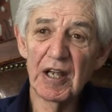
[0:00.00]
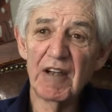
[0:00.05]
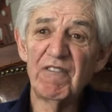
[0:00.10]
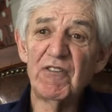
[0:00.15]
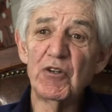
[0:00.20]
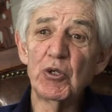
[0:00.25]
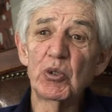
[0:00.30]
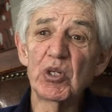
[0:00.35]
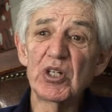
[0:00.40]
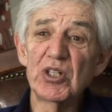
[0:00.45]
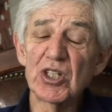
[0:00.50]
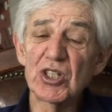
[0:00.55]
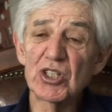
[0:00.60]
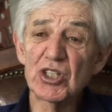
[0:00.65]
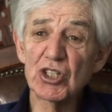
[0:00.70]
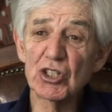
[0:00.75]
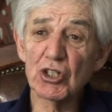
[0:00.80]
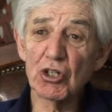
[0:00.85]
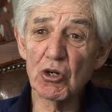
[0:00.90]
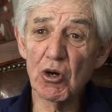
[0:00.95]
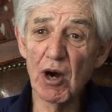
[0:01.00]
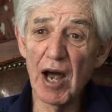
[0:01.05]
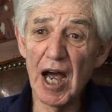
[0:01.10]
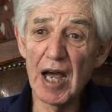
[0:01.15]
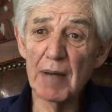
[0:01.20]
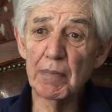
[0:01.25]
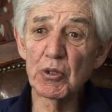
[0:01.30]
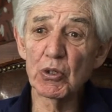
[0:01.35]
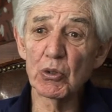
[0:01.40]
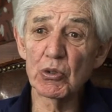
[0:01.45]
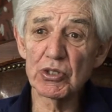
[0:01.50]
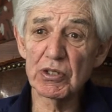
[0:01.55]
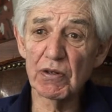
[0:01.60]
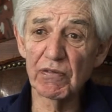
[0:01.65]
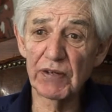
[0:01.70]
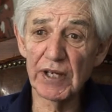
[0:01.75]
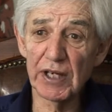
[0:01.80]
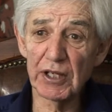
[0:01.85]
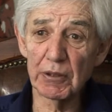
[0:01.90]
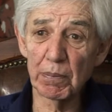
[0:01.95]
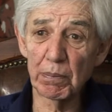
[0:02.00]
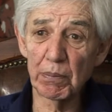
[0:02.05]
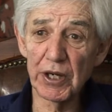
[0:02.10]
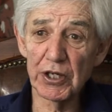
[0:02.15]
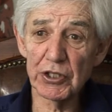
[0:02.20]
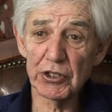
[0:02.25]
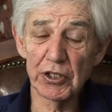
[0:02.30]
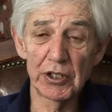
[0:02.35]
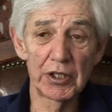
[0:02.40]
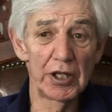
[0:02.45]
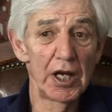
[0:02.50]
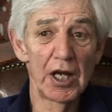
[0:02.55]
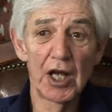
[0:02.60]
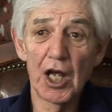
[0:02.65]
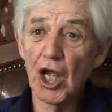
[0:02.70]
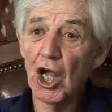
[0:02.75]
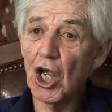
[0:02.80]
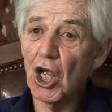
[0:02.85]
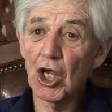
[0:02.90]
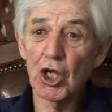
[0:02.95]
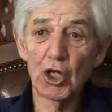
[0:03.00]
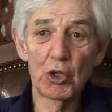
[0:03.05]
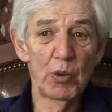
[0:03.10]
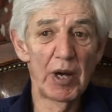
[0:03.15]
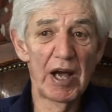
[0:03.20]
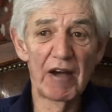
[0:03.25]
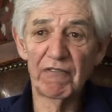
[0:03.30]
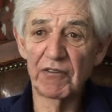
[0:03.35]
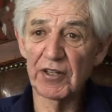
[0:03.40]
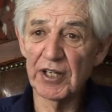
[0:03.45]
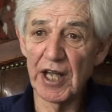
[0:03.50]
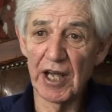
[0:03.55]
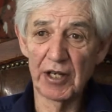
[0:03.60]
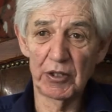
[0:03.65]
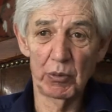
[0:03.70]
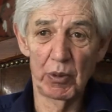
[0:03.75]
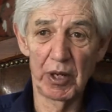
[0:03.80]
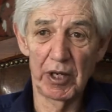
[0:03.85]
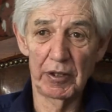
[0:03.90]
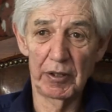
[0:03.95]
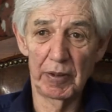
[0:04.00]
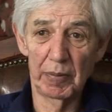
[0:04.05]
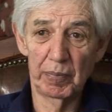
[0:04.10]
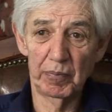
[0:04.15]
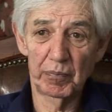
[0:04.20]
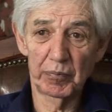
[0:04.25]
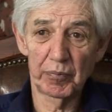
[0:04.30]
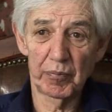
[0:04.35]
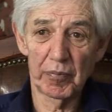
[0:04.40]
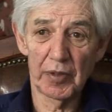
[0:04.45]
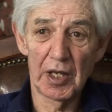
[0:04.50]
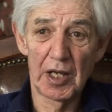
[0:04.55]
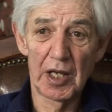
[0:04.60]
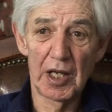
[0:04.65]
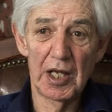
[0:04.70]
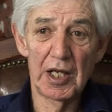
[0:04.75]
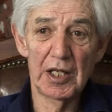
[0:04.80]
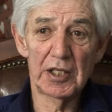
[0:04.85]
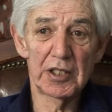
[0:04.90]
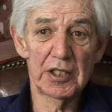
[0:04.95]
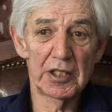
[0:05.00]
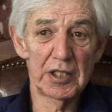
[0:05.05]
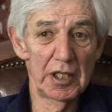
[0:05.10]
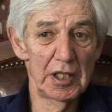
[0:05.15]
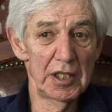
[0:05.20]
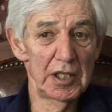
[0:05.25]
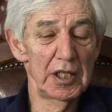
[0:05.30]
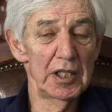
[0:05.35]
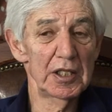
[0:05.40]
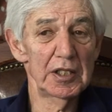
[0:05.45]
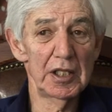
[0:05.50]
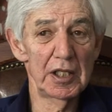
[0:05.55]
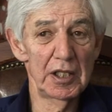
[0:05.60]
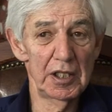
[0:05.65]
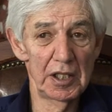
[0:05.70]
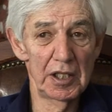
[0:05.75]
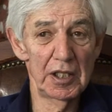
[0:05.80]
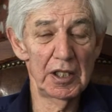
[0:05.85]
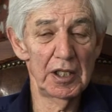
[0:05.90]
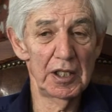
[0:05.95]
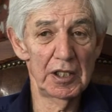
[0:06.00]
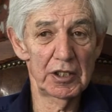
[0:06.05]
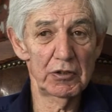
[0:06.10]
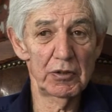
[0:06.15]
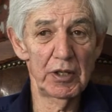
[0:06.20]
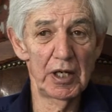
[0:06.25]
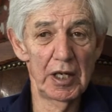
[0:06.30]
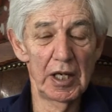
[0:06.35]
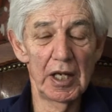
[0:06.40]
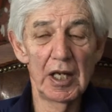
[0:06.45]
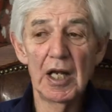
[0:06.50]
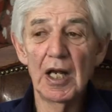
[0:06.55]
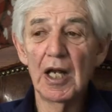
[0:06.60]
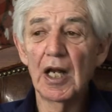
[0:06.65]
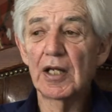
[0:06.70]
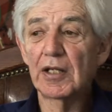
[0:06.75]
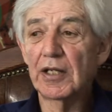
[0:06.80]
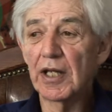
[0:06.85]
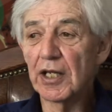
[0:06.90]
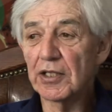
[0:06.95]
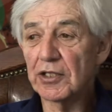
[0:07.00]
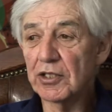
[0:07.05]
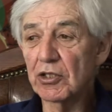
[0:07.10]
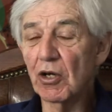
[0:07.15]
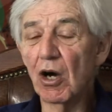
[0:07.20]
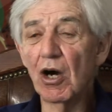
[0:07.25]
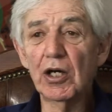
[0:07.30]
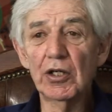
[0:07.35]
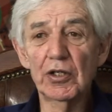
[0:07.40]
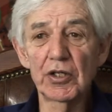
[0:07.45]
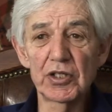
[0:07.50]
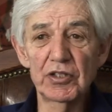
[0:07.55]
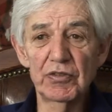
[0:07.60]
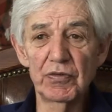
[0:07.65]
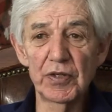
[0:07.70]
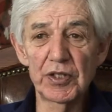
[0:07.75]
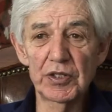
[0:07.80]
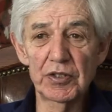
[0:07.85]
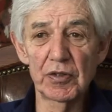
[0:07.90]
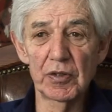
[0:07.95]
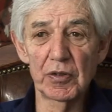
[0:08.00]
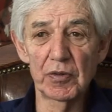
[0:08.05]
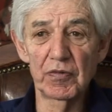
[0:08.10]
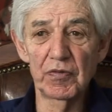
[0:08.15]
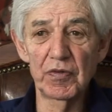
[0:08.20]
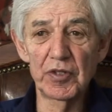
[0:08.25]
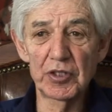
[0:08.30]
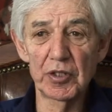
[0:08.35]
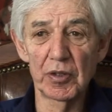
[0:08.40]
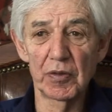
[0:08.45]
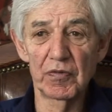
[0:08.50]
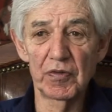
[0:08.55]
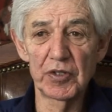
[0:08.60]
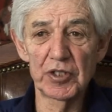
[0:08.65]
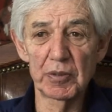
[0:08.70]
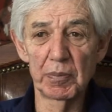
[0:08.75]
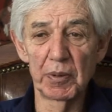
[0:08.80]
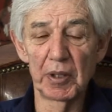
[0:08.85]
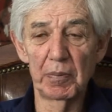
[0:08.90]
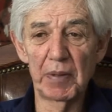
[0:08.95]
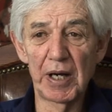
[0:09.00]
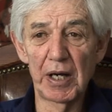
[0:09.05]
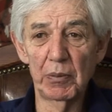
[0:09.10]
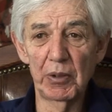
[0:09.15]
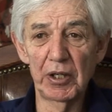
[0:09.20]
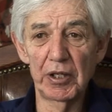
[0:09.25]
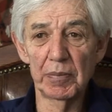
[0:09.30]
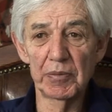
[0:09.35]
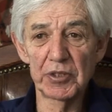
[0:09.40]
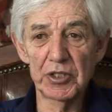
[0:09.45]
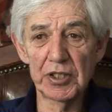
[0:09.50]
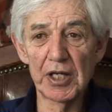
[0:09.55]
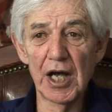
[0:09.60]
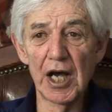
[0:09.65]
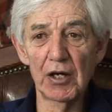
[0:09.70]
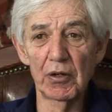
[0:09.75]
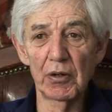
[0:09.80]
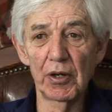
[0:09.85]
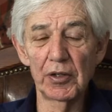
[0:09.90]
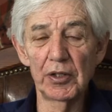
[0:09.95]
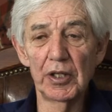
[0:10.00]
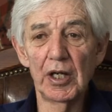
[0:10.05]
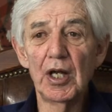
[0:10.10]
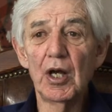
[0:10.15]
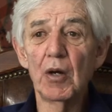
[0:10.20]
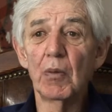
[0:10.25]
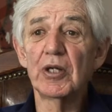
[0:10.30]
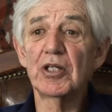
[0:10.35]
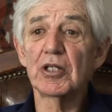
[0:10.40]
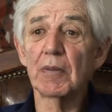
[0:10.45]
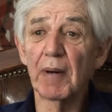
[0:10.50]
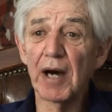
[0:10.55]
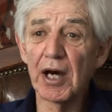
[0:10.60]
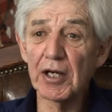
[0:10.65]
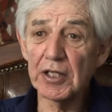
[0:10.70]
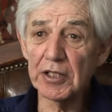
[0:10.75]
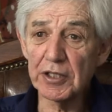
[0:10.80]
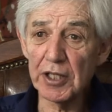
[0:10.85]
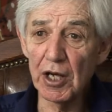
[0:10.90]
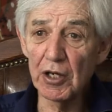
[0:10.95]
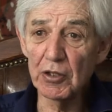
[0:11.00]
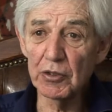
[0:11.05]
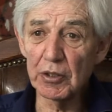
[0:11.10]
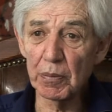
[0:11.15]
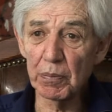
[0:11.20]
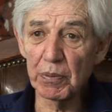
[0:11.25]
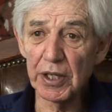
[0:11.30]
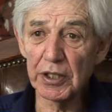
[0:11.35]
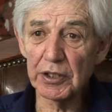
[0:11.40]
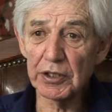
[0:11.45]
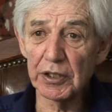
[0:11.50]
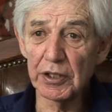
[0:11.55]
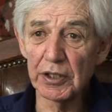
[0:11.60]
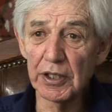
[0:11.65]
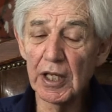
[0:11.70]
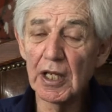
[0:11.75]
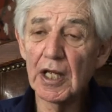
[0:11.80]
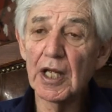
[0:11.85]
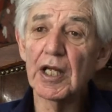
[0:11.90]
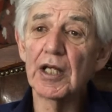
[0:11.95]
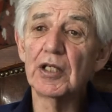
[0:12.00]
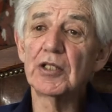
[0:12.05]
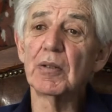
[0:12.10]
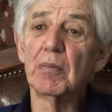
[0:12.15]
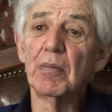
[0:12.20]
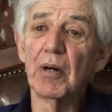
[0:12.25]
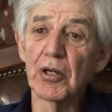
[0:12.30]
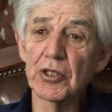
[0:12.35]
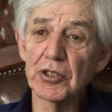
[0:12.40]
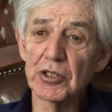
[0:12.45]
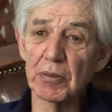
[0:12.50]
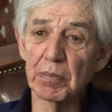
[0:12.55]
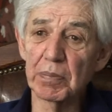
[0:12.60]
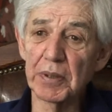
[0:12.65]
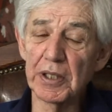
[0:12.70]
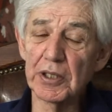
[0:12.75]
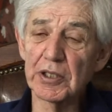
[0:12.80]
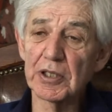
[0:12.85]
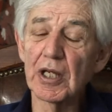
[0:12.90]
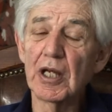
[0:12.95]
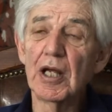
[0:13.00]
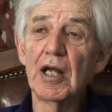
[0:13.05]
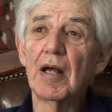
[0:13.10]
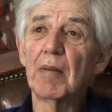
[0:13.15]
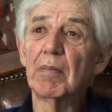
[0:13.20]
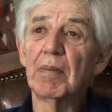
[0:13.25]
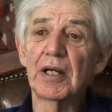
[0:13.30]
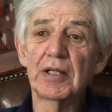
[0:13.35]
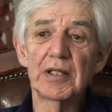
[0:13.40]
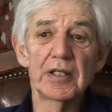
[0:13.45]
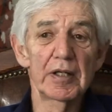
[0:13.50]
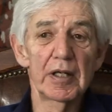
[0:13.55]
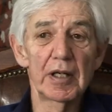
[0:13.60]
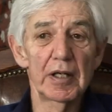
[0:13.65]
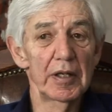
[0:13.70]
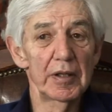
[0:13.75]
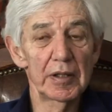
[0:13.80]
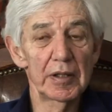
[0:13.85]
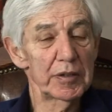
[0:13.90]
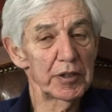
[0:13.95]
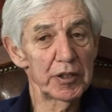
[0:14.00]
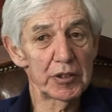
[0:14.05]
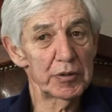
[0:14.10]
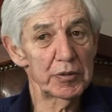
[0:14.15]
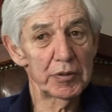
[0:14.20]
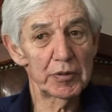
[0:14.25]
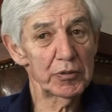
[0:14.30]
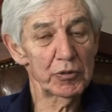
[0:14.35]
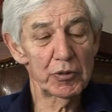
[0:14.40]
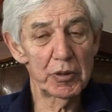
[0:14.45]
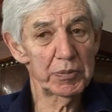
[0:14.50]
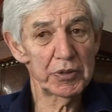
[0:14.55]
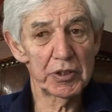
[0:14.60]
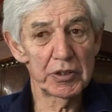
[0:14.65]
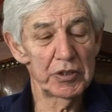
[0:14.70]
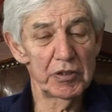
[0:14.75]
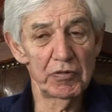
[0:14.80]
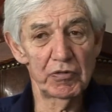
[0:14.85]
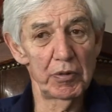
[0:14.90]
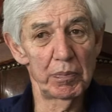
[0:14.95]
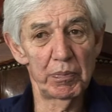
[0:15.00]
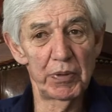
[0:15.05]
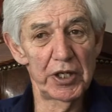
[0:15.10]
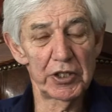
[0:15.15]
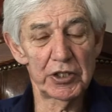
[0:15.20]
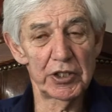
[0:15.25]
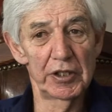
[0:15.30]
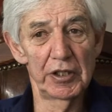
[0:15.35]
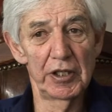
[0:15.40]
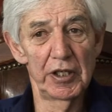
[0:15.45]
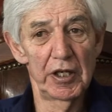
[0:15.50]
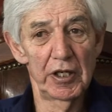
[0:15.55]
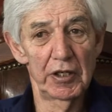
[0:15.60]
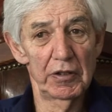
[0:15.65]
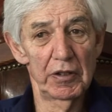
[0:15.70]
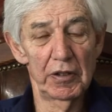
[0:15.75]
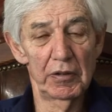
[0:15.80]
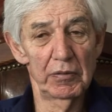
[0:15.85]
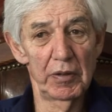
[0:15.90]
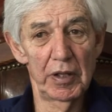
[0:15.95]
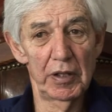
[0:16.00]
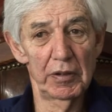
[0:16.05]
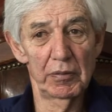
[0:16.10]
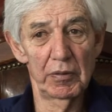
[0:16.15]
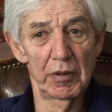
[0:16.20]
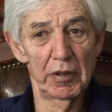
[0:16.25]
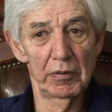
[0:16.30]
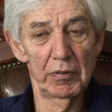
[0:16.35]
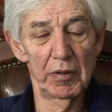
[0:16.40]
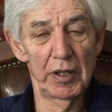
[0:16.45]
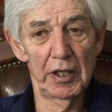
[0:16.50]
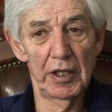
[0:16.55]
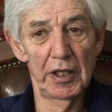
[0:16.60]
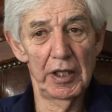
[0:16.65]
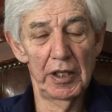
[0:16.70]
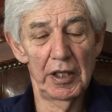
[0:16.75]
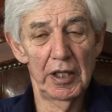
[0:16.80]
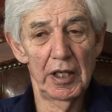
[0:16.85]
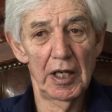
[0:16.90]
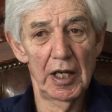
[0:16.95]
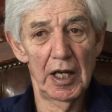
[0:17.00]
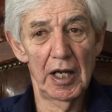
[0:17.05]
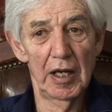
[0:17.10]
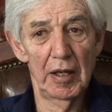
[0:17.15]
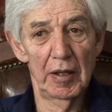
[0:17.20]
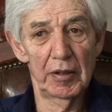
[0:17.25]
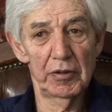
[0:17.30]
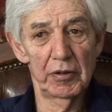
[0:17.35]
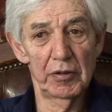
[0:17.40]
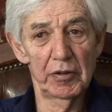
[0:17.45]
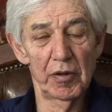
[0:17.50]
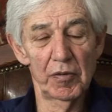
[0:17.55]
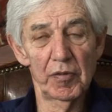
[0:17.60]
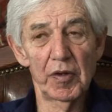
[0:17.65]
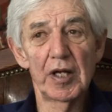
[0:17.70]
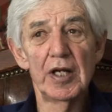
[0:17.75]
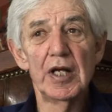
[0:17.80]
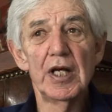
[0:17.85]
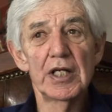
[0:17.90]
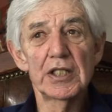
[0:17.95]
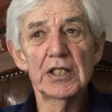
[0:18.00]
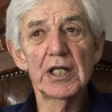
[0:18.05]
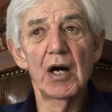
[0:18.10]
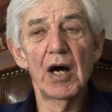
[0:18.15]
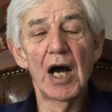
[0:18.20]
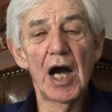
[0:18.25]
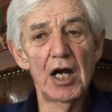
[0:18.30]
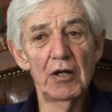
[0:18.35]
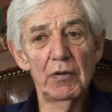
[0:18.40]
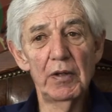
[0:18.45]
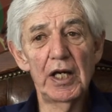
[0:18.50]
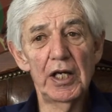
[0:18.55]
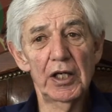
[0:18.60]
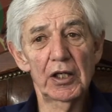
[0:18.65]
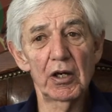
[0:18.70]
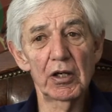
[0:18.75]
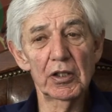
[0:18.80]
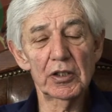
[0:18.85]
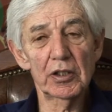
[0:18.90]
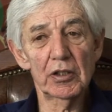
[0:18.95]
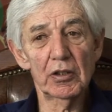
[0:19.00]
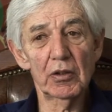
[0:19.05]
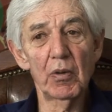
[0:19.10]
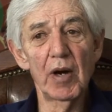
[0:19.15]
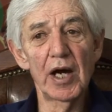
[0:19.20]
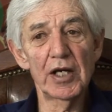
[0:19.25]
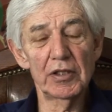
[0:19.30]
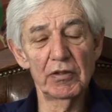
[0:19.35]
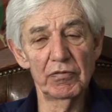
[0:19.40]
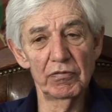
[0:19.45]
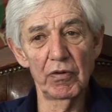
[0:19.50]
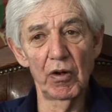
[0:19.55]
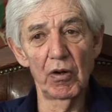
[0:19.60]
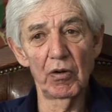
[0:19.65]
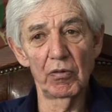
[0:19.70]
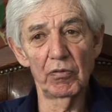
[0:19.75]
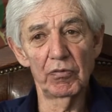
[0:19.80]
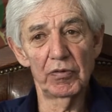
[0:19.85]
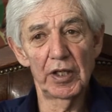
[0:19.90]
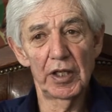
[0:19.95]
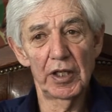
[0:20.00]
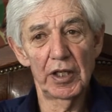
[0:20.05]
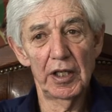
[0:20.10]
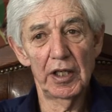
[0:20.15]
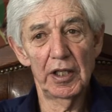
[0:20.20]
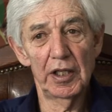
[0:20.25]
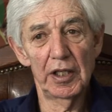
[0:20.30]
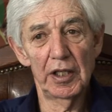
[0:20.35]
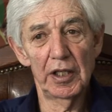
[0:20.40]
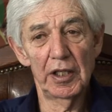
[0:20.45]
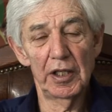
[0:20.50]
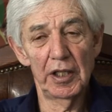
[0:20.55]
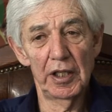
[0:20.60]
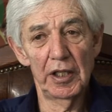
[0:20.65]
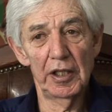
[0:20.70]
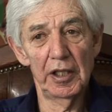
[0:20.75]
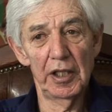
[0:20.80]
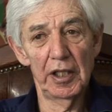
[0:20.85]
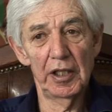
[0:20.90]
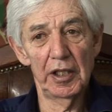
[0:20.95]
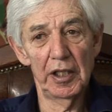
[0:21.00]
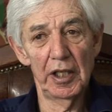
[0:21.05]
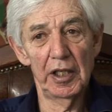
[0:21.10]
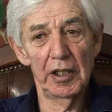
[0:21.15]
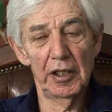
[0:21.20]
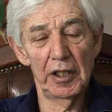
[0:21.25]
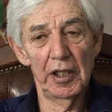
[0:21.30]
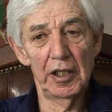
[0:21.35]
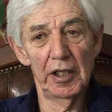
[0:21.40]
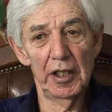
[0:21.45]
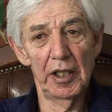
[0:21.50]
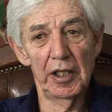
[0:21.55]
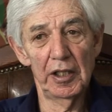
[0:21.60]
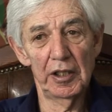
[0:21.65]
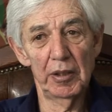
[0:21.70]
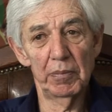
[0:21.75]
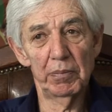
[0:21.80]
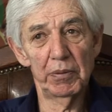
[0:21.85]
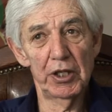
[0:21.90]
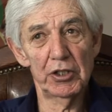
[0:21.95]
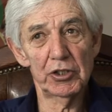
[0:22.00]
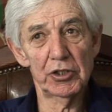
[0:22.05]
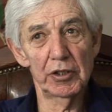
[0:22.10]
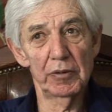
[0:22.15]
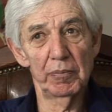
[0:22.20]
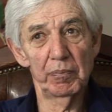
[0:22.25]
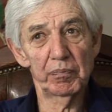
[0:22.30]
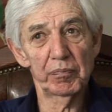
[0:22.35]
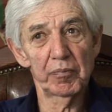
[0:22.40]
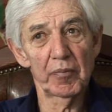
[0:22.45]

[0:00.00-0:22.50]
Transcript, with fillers: if you can describe your severe depression, you haven't had one. It's, it, it, it, really. There's Darkness Vis Vis Visible by William Styron, which about his own depression is a masterpiece, but descriptions of depression really uh, do not. So I really got quite involved in, in, in depression.